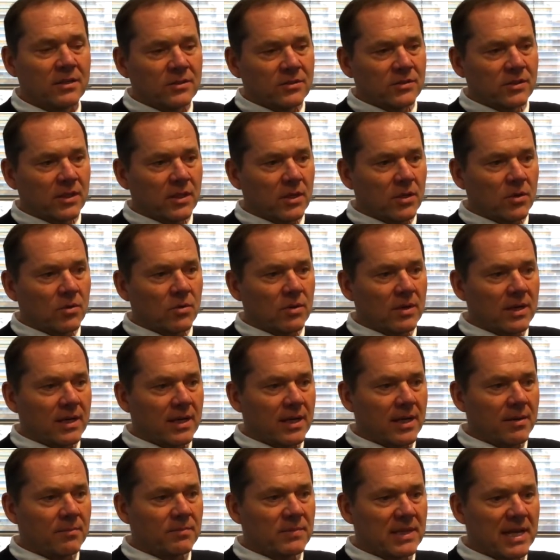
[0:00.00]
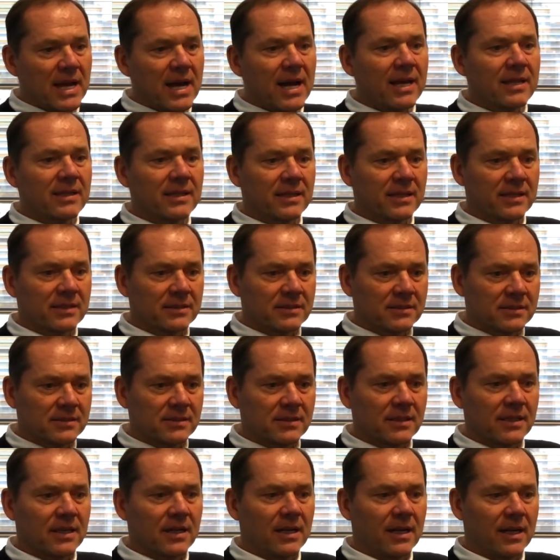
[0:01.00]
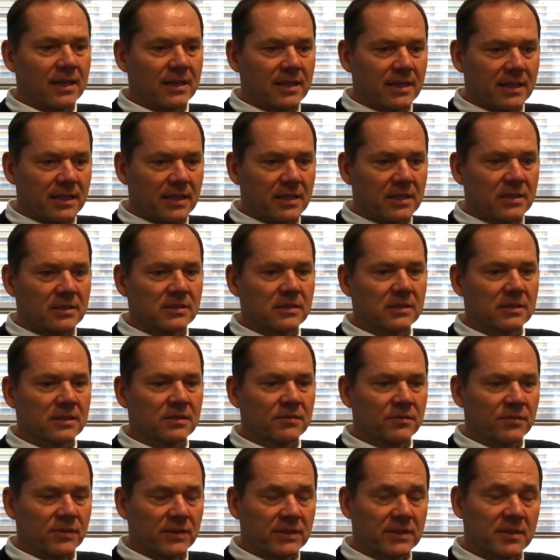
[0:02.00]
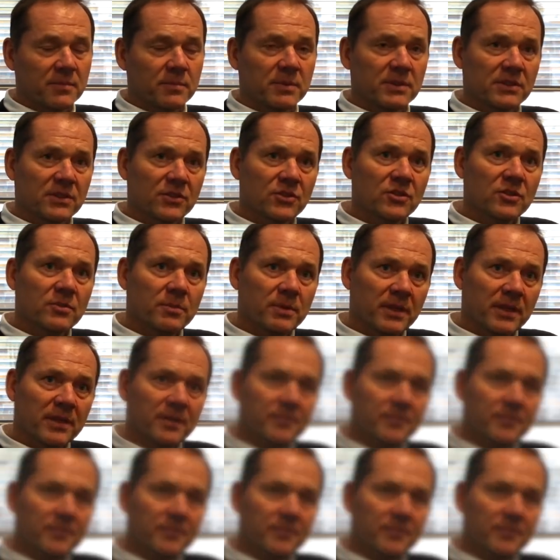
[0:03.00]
So yeah, I think it is a conflicted position to be